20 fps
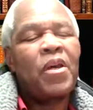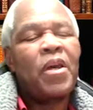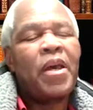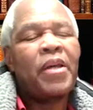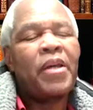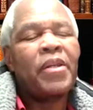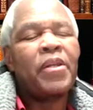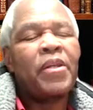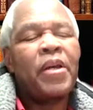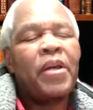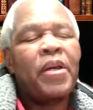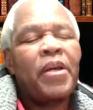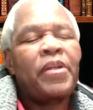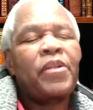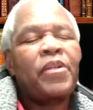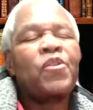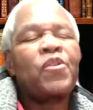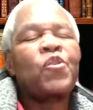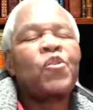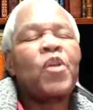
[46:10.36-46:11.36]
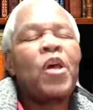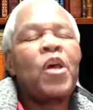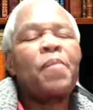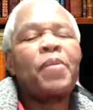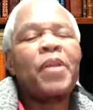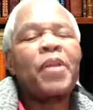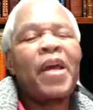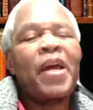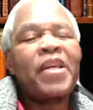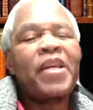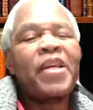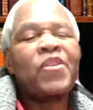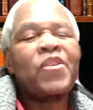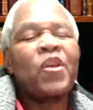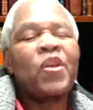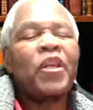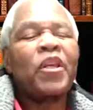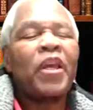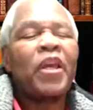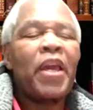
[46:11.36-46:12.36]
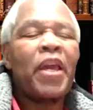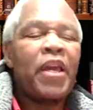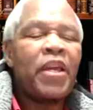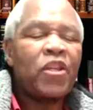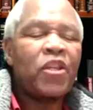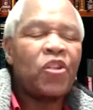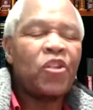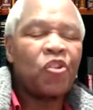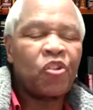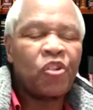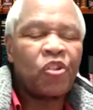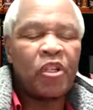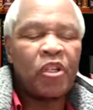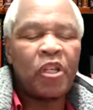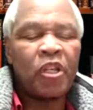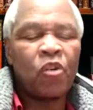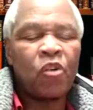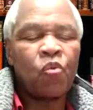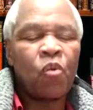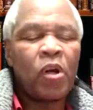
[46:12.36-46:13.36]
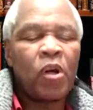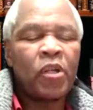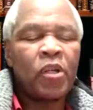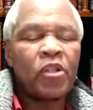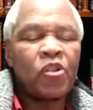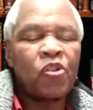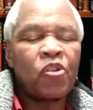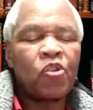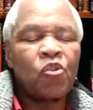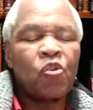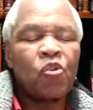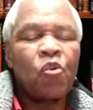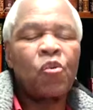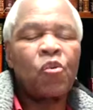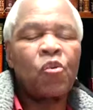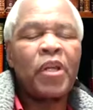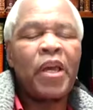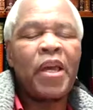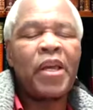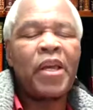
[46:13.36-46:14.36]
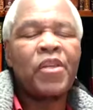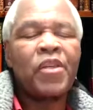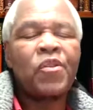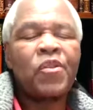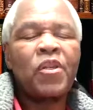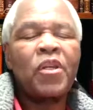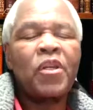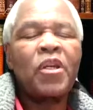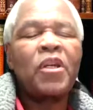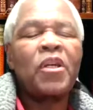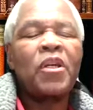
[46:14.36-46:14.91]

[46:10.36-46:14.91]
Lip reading: And a discipler is engaged in what is known as